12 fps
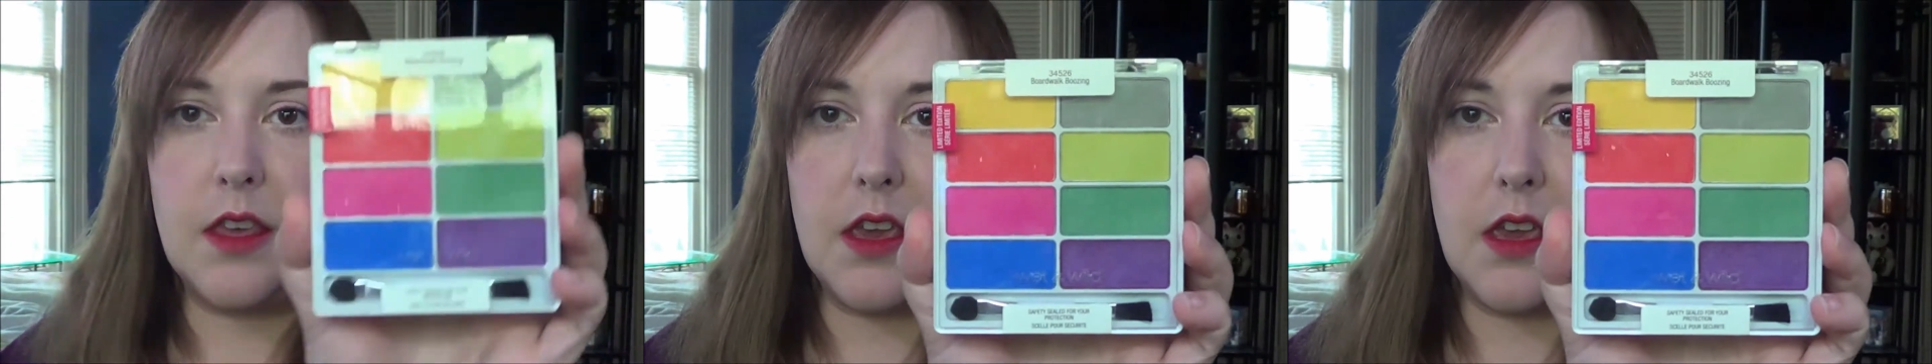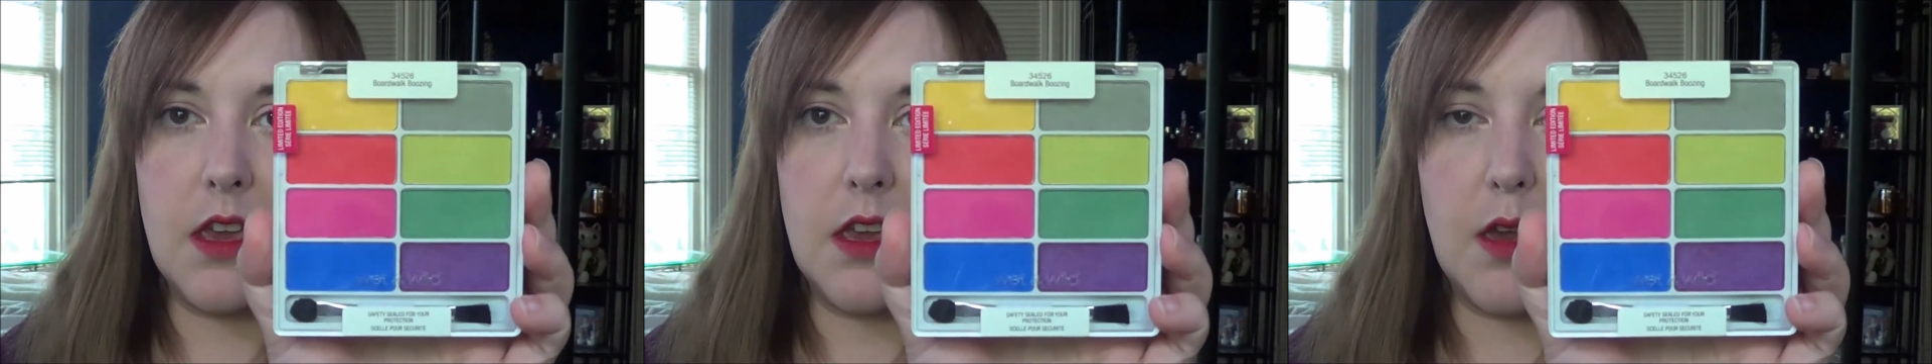
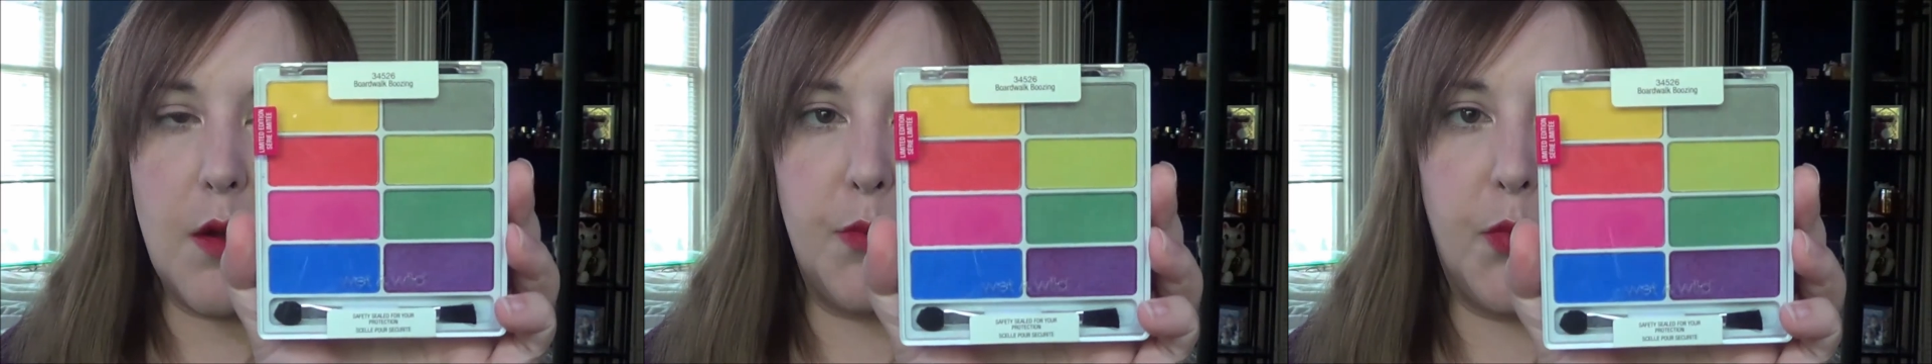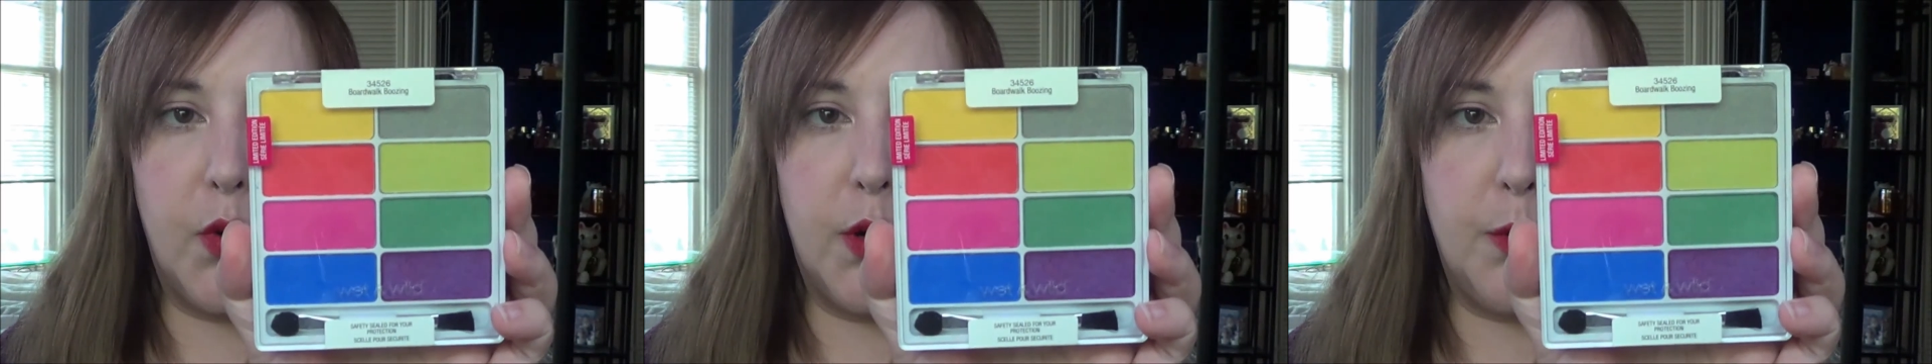
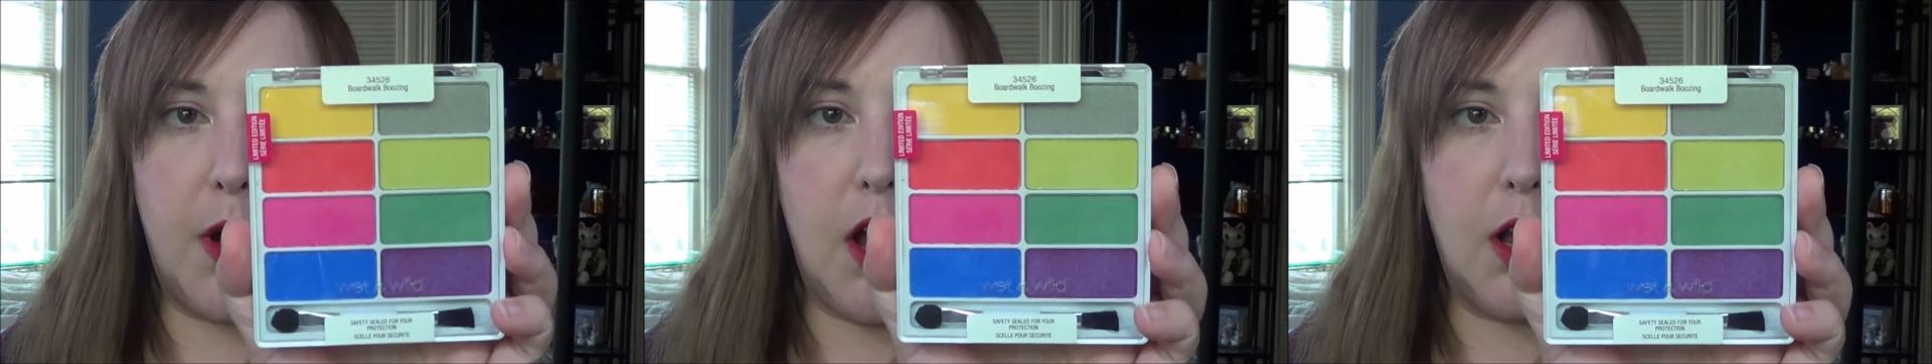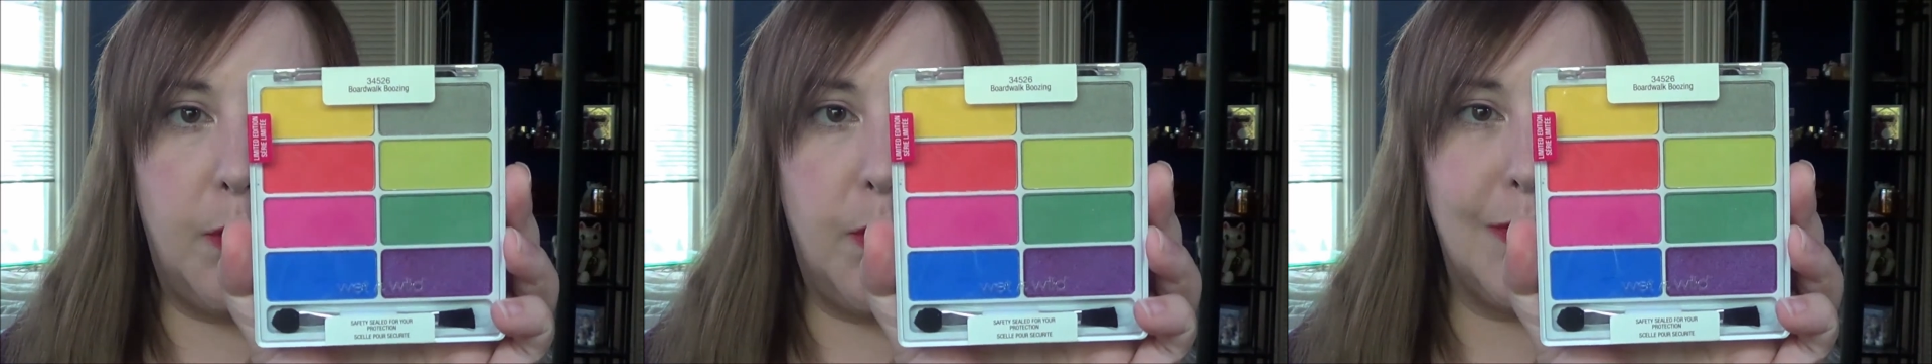the
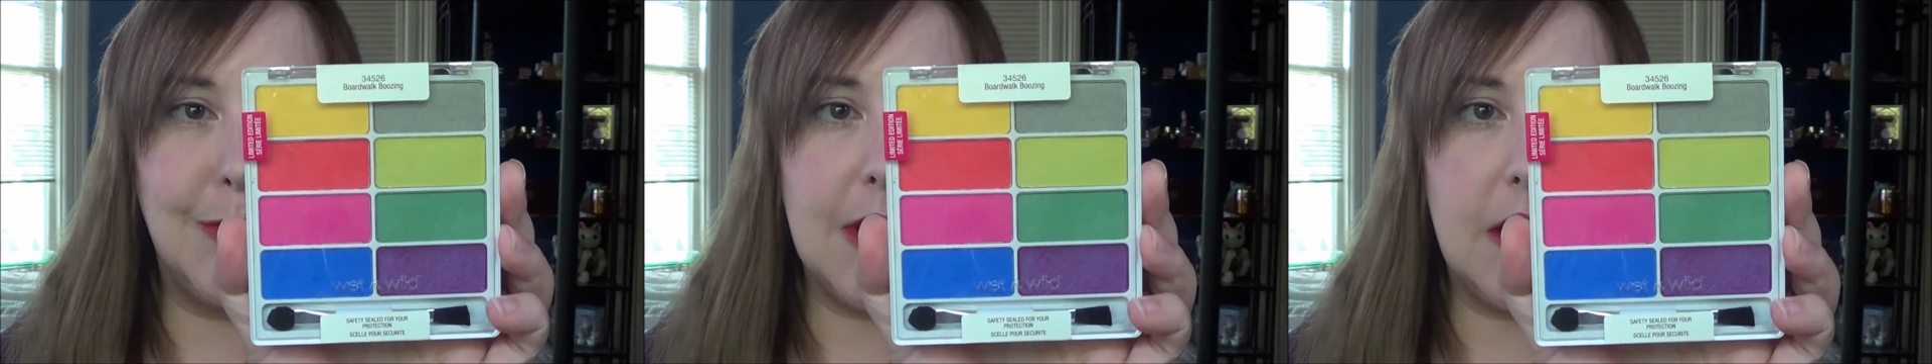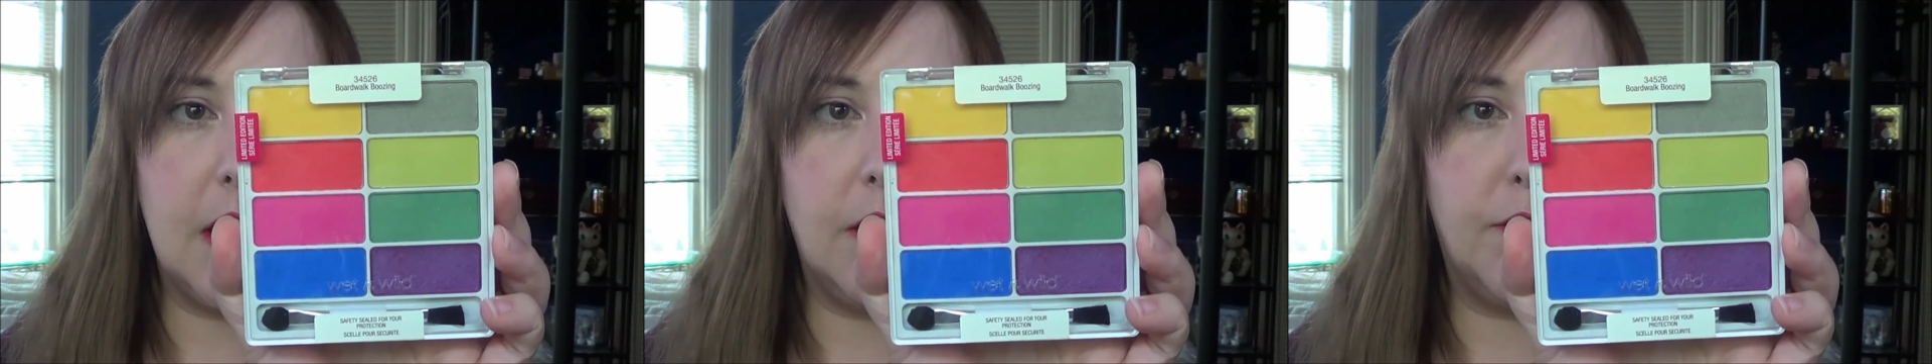Boardwalk
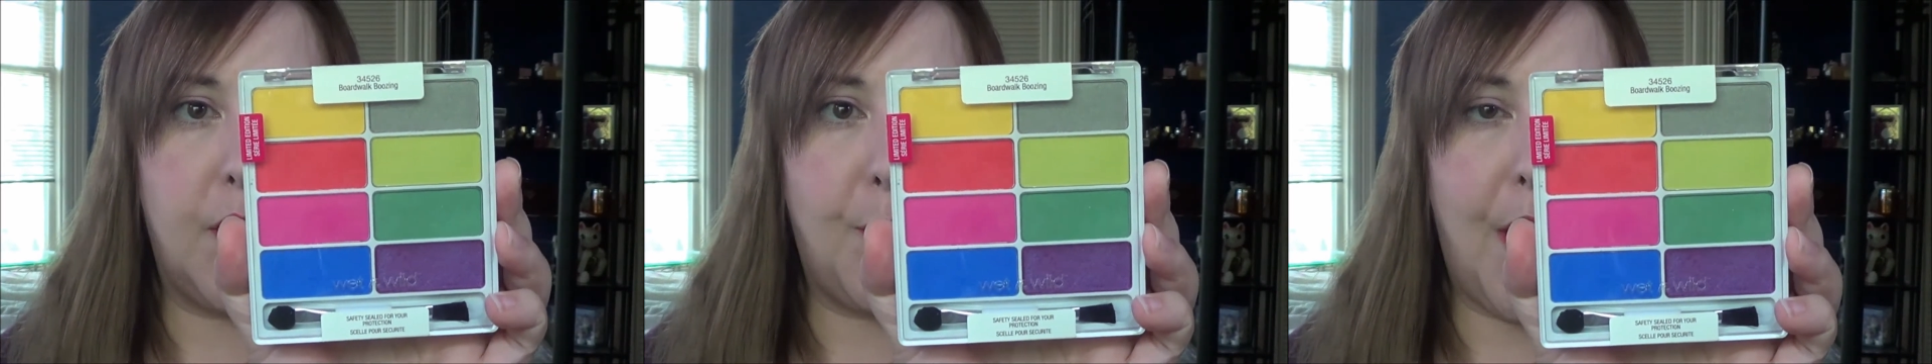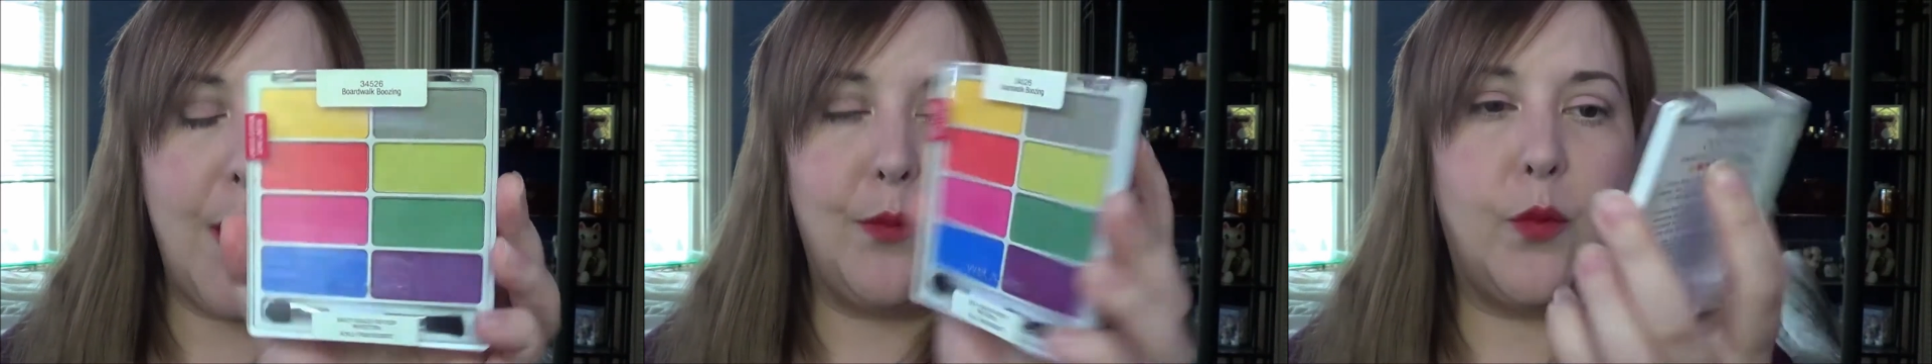Boozing for
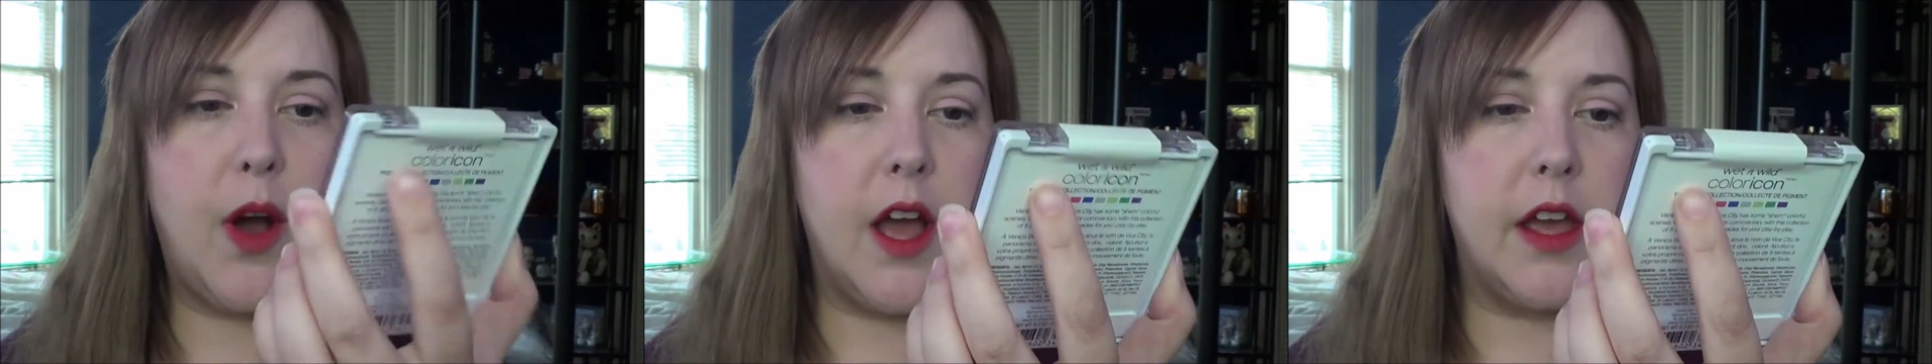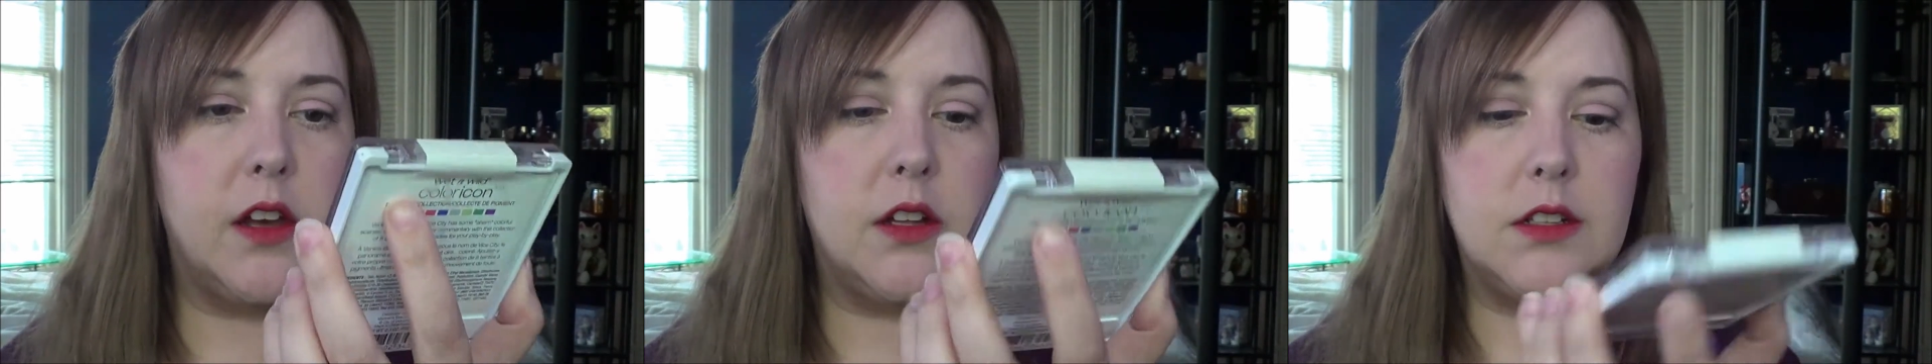Wet n
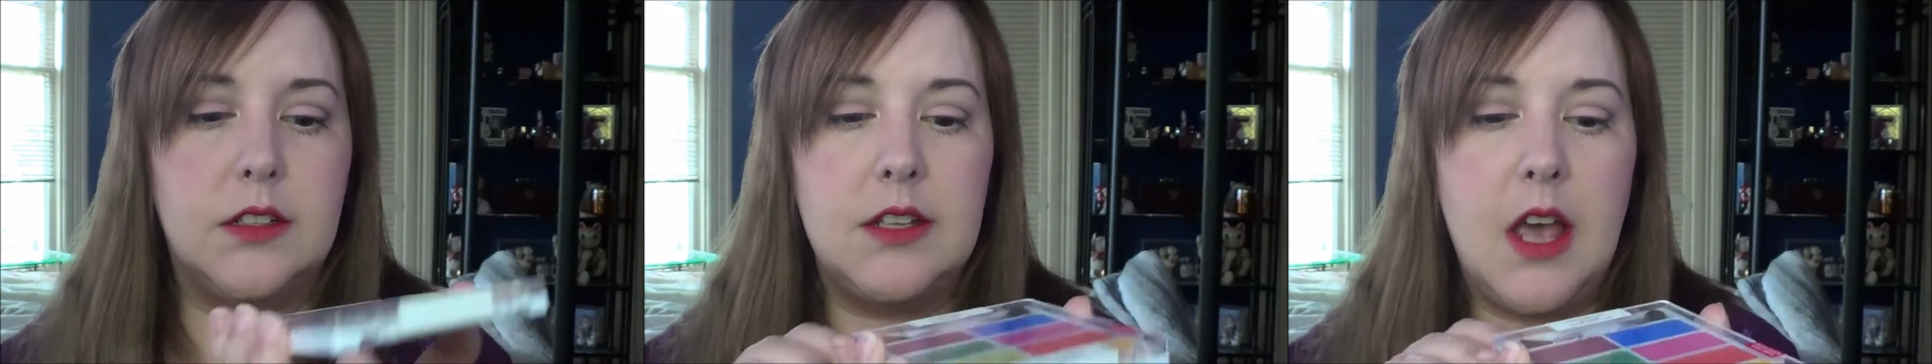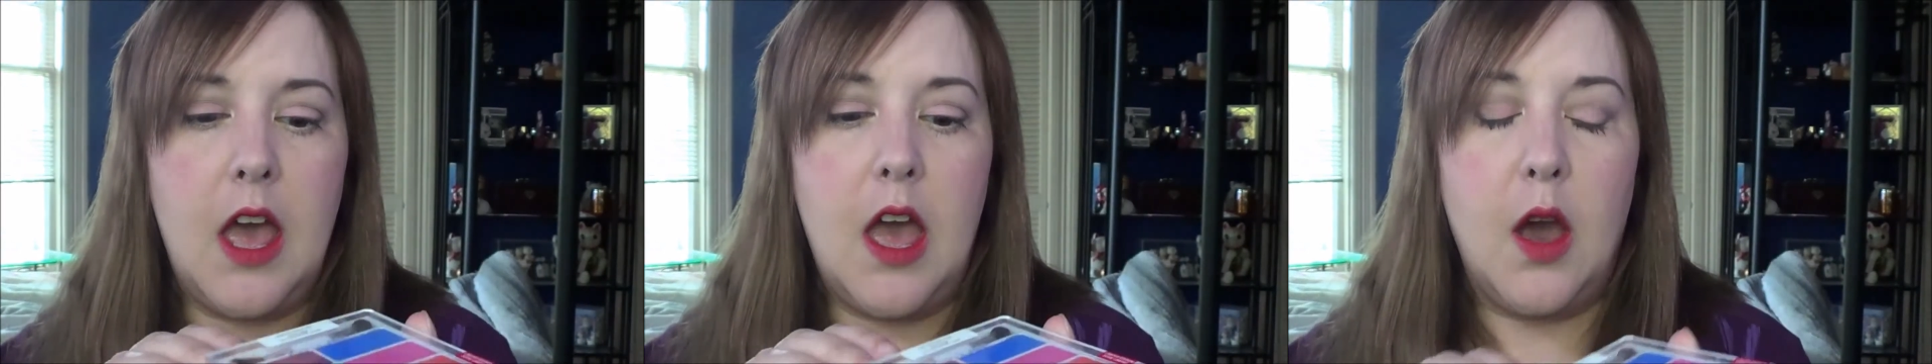Wild,